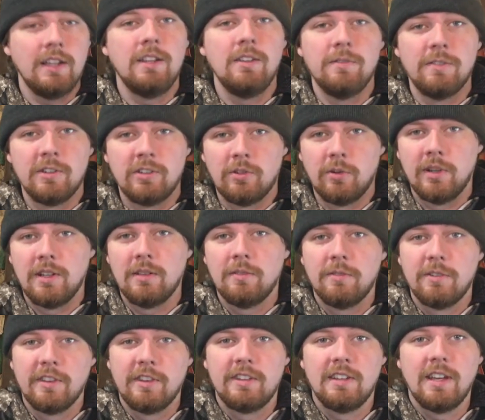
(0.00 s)
you for joining me
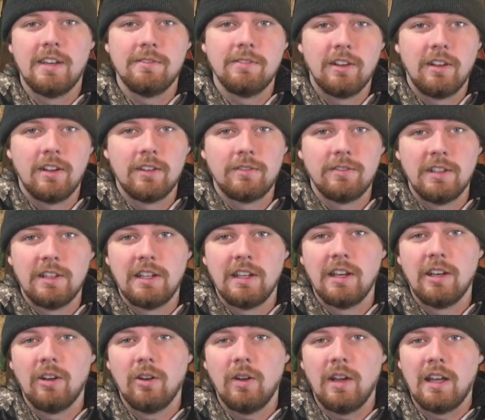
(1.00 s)
for the devlog
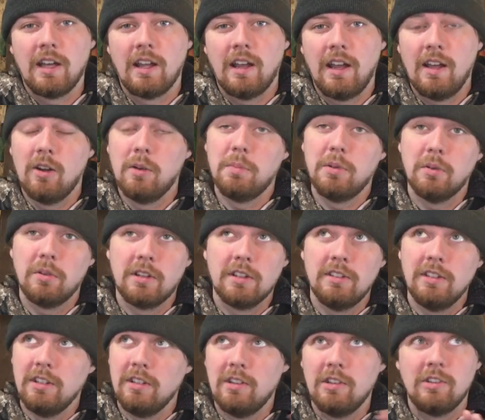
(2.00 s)
video, and I hope you'll
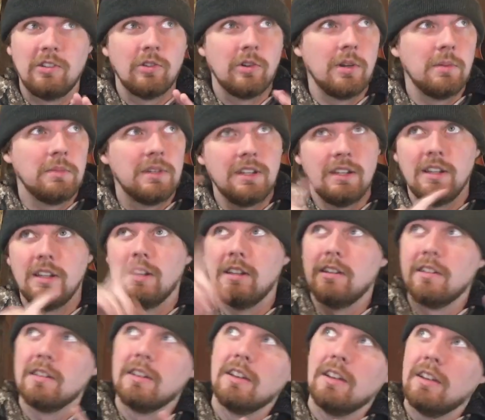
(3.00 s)
continue to join me
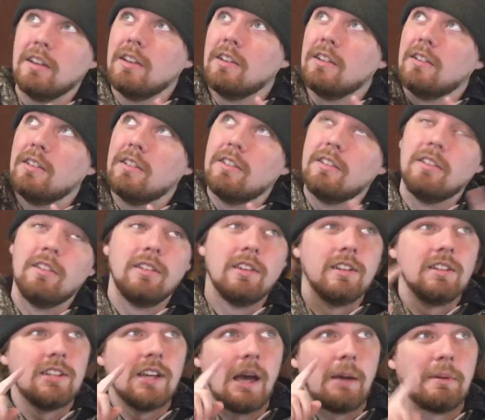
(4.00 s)
in
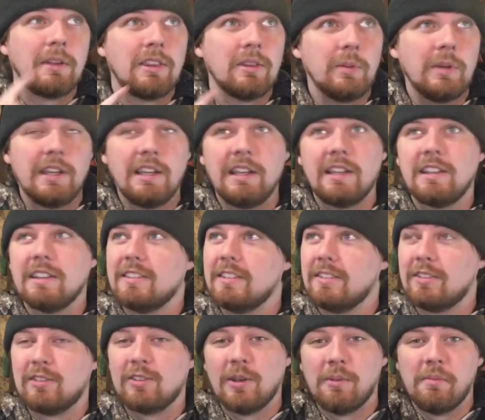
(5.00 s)
the topic of the week.
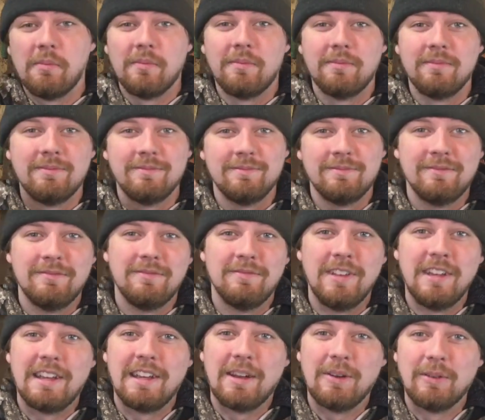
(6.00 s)
There's some
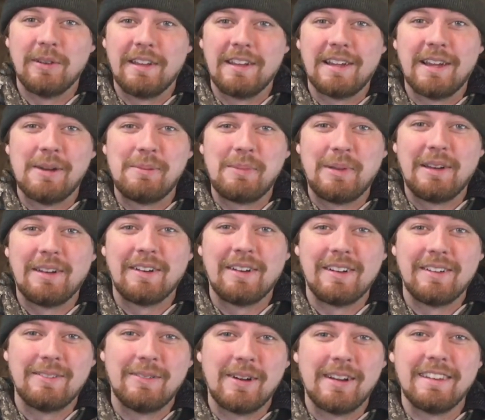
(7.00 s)
video link up here
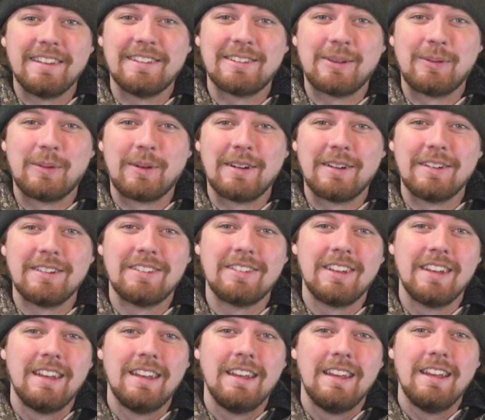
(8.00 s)
in one of these corners.
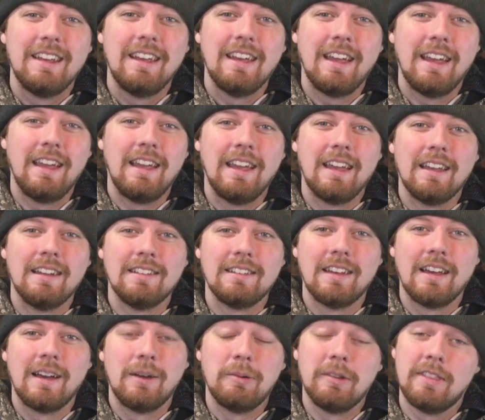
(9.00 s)
And
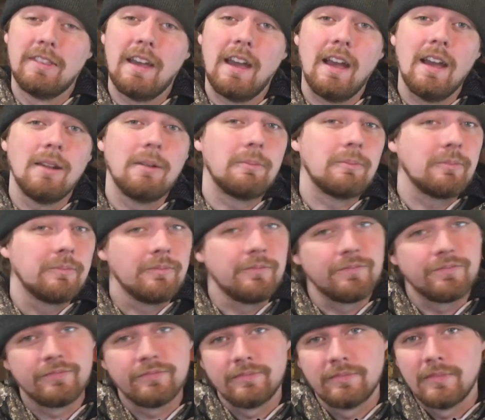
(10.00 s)
with that,
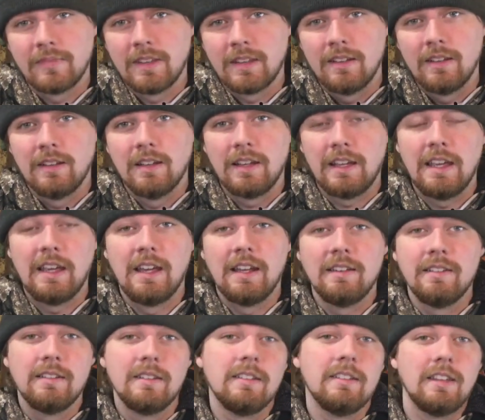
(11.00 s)

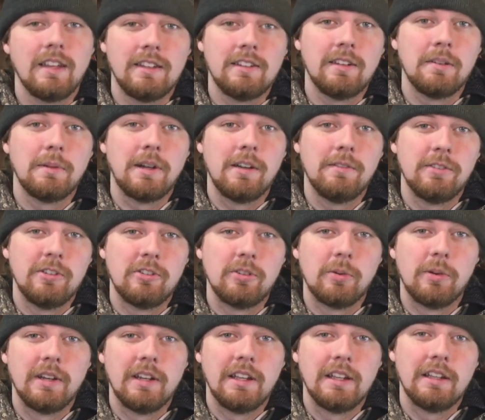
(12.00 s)
again, thanks everybody for
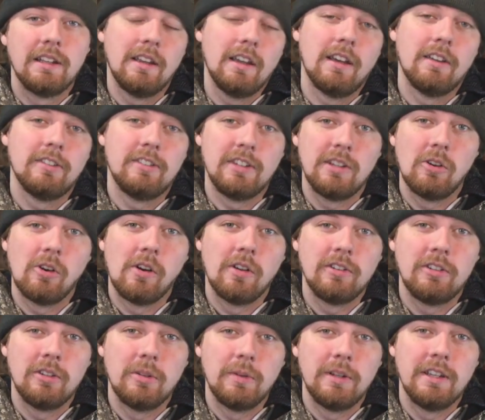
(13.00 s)
joining. I'll see you all in
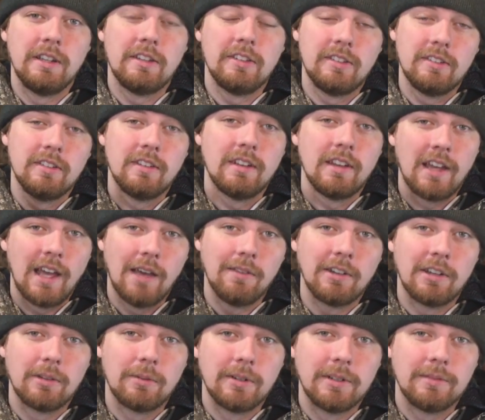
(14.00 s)
2 weeks. Have a
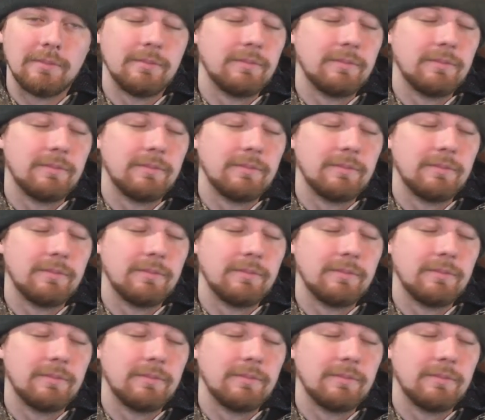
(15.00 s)
good one.